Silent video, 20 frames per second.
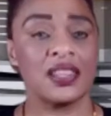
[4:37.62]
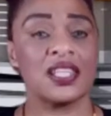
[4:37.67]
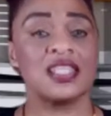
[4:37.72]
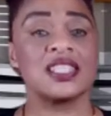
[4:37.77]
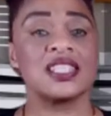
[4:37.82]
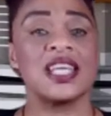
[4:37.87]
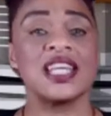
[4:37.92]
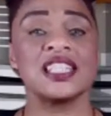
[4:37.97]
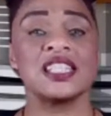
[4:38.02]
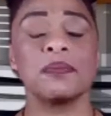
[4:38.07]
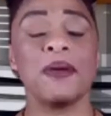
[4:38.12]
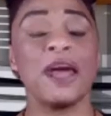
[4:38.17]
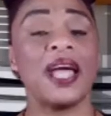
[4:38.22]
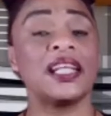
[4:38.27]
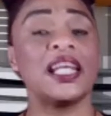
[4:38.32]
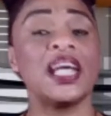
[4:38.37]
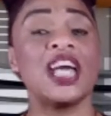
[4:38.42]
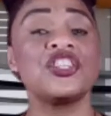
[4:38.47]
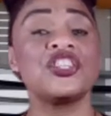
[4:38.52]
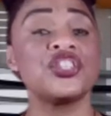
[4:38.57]
The
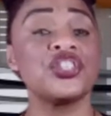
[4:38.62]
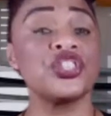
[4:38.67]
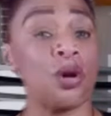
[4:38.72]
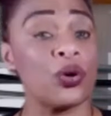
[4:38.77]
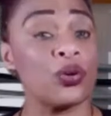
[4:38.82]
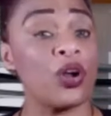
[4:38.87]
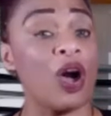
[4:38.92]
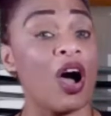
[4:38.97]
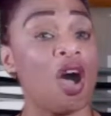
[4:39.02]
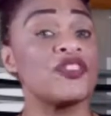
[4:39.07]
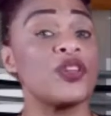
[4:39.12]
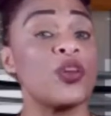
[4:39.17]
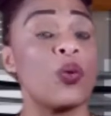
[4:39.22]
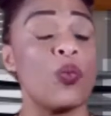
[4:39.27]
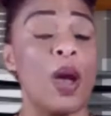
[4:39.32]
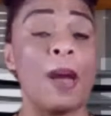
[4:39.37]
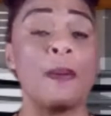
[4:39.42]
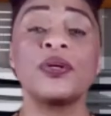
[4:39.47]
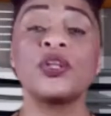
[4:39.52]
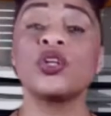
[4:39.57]
suspect had showed off the
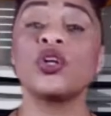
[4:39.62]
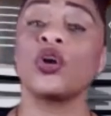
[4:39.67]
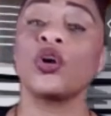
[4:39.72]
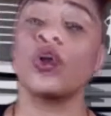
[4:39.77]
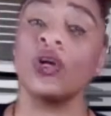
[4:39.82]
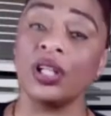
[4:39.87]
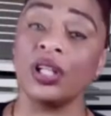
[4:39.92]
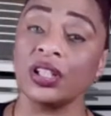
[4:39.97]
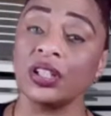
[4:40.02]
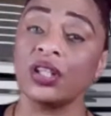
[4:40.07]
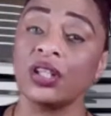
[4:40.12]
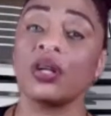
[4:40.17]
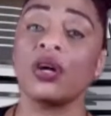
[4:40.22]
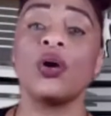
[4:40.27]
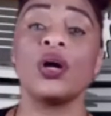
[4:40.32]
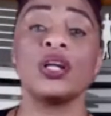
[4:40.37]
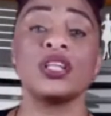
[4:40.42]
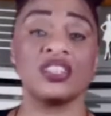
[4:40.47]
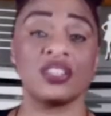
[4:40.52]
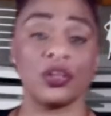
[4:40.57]
weapon
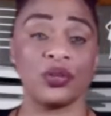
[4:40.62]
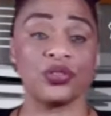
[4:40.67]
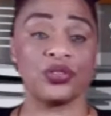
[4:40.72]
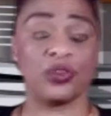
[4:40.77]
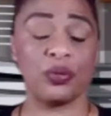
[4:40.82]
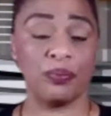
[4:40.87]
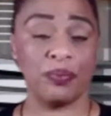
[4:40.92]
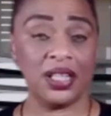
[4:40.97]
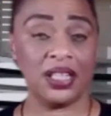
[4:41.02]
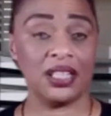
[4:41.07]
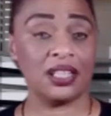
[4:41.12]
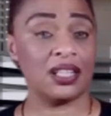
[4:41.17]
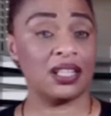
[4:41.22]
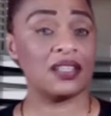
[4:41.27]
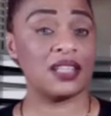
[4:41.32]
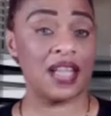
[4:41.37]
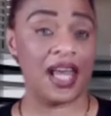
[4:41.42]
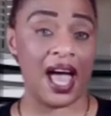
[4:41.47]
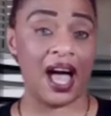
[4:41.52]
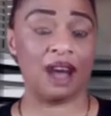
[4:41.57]
earlier on social
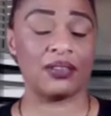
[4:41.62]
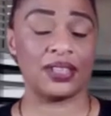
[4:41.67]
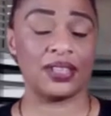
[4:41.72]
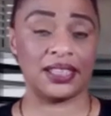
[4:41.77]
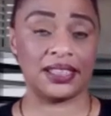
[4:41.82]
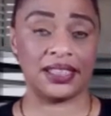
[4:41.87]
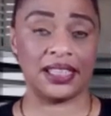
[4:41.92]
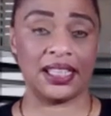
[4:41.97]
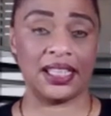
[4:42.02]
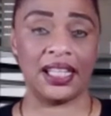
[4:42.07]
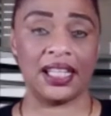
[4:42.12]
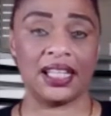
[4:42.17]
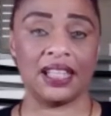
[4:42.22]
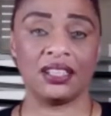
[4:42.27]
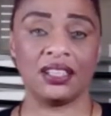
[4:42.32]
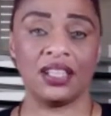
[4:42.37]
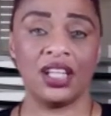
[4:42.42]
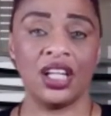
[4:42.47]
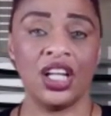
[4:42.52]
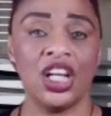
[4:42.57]
media, the outlet said.
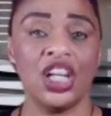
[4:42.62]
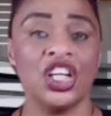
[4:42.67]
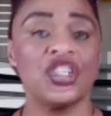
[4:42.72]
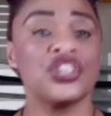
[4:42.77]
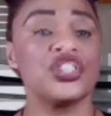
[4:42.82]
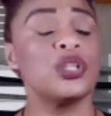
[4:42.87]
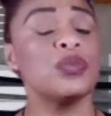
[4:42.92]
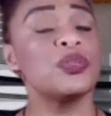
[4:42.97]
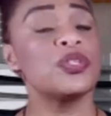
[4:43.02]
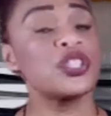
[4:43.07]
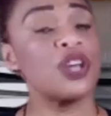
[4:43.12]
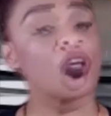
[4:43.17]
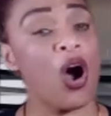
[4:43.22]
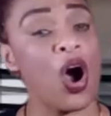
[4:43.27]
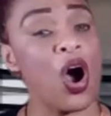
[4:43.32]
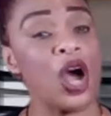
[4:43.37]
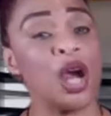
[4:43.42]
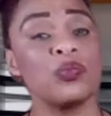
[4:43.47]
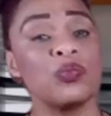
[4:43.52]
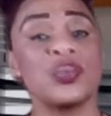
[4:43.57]
She was
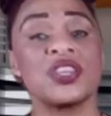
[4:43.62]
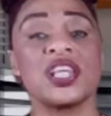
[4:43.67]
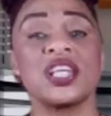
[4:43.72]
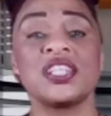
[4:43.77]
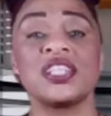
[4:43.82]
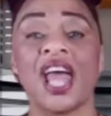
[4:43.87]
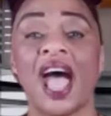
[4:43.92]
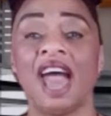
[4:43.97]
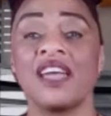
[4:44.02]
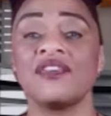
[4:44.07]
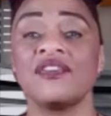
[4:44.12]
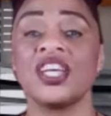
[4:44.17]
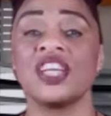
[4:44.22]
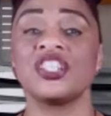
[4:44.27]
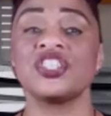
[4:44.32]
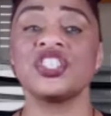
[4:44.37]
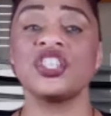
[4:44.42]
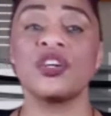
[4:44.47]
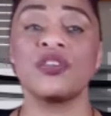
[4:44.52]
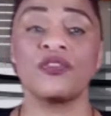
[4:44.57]
armed with a knife
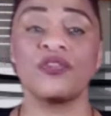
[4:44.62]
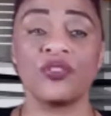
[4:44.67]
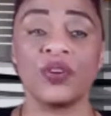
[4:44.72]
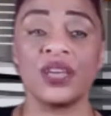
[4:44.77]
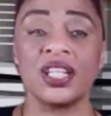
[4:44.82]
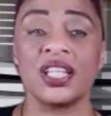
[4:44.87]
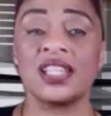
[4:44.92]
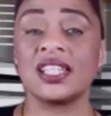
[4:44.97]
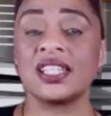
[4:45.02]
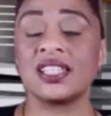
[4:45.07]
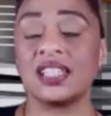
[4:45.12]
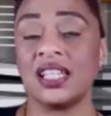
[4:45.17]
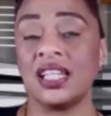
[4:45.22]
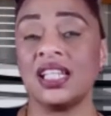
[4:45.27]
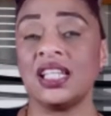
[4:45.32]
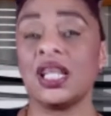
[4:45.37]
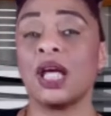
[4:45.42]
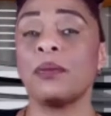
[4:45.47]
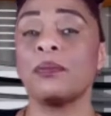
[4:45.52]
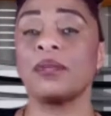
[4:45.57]
as she confronted the
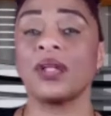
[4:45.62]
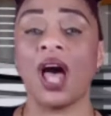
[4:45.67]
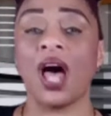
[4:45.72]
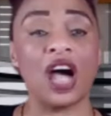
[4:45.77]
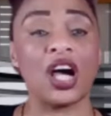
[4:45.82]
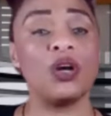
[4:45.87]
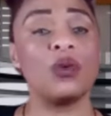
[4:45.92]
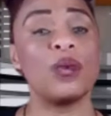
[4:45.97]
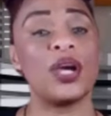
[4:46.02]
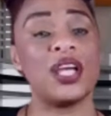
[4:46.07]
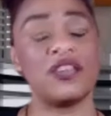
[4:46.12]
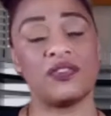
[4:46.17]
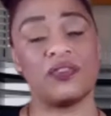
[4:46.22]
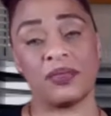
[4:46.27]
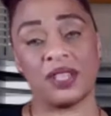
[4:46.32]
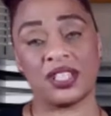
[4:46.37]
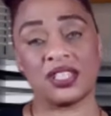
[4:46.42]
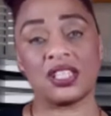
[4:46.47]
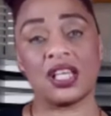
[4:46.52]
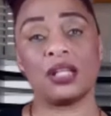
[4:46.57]
teen a block away
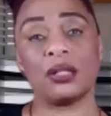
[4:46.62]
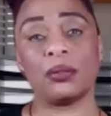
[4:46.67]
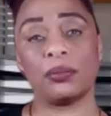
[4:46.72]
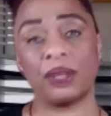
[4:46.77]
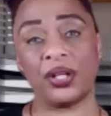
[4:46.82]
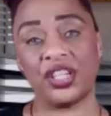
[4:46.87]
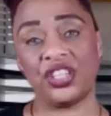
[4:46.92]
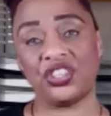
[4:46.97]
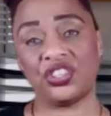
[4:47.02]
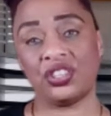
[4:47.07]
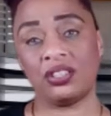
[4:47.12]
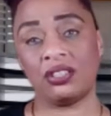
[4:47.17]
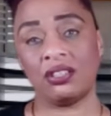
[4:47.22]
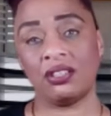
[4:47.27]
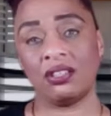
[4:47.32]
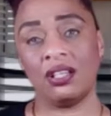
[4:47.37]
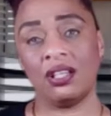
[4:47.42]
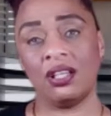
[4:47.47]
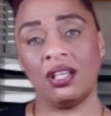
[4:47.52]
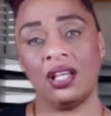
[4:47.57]
from the celebration.
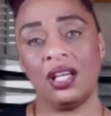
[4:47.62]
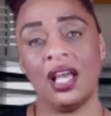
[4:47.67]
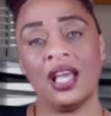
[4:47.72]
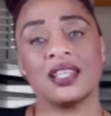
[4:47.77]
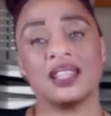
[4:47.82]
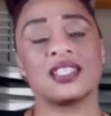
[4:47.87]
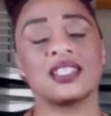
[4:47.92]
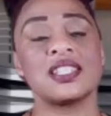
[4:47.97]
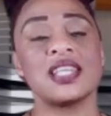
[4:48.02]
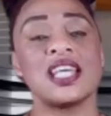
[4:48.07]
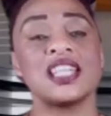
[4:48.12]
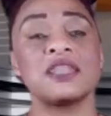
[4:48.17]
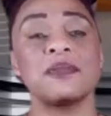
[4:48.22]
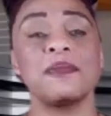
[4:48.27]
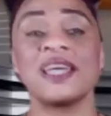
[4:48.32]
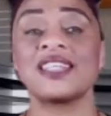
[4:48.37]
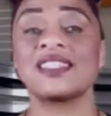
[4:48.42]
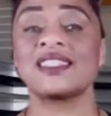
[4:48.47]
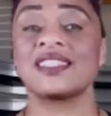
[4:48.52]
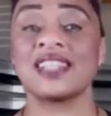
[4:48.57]
The
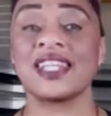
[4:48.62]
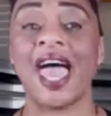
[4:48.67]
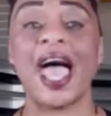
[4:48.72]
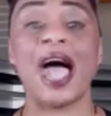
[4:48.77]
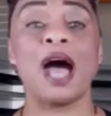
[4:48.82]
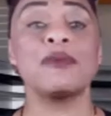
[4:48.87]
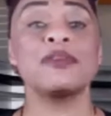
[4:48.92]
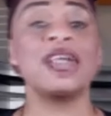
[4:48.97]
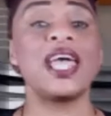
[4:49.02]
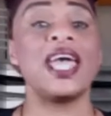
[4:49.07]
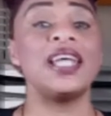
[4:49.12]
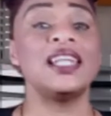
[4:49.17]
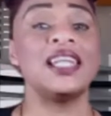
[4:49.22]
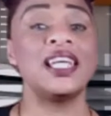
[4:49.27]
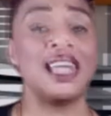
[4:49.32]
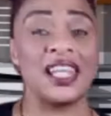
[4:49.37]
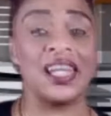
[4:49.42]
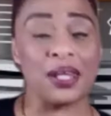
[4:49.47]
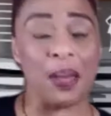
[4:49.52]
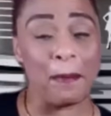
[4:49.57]
suspect stabbed
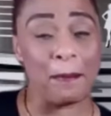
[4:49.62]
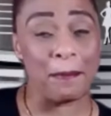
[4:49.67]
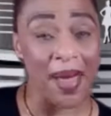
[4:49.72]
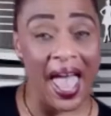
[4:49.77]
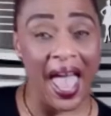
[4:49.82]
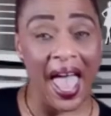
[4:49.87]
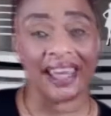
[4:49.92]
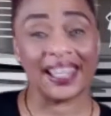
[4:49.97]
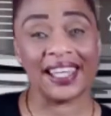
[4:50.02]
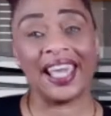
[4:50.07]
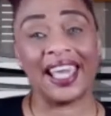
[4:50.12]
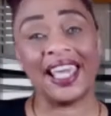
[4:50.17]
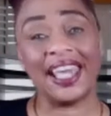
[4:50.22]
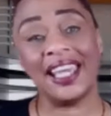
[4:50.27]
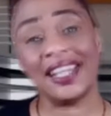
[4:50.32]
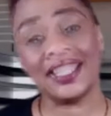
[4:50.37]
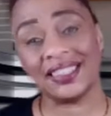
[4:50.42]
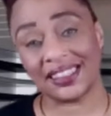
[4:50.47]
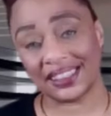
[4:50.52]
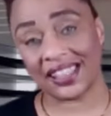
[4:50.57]
Kayla in the back
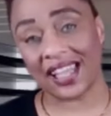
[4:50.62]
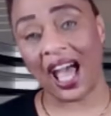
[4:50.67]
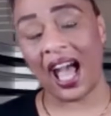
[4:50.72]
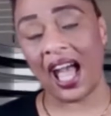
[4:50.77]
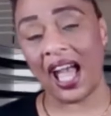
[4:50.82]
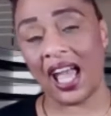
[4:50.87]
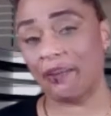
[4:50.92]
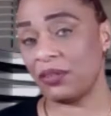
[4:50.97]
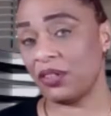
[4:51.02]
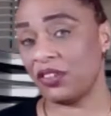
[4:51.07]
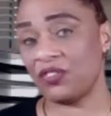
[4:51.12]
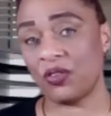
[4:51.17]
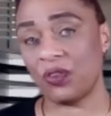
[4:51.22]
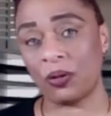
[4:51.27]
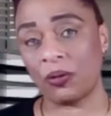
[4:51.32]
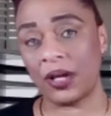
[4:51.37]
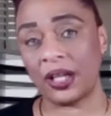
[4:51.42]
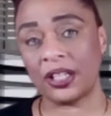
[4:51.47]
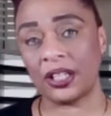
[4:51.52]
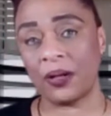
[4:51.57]
and side
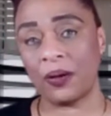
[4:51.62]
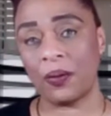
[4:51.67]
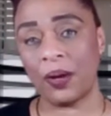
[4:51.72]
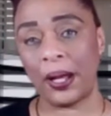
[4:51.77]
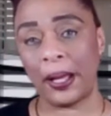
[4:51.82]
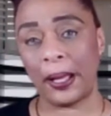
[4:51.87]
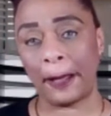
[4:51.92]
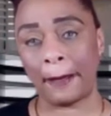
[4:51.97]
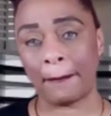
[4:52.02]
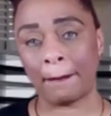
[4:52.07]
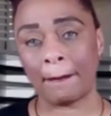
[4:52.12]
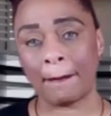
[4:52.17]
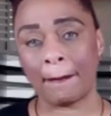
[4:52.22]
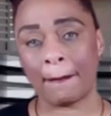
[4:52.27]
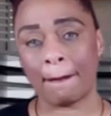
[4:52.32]
before running away.